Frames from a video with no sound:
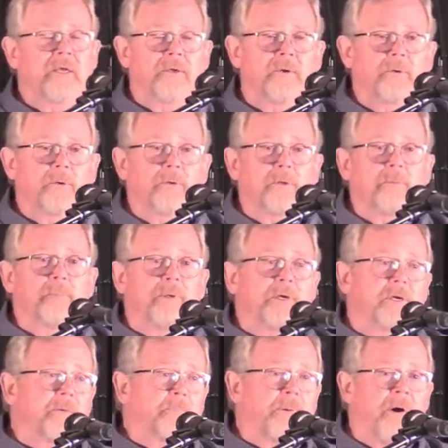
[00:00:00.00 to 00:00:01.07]
you'll
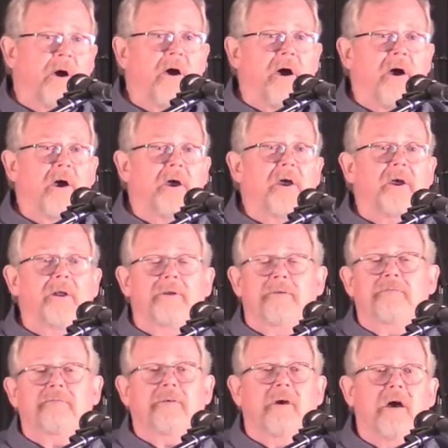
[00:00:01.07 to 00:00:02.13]
be part
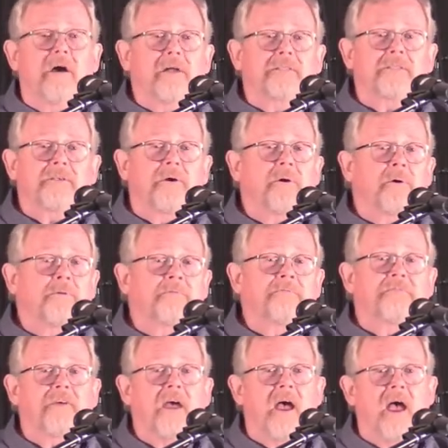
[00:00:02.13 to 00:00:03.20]
of God's own
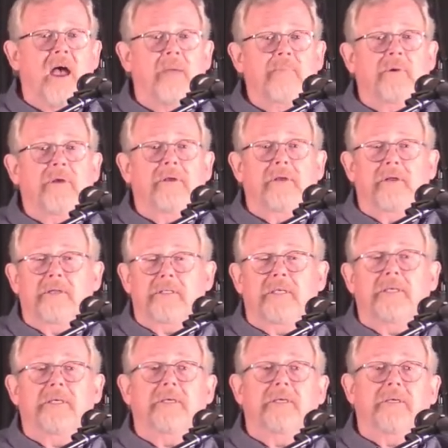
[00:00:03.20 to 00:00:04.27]

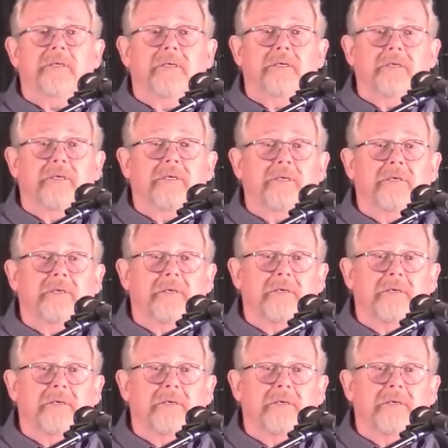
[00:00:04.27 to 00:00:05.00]
family.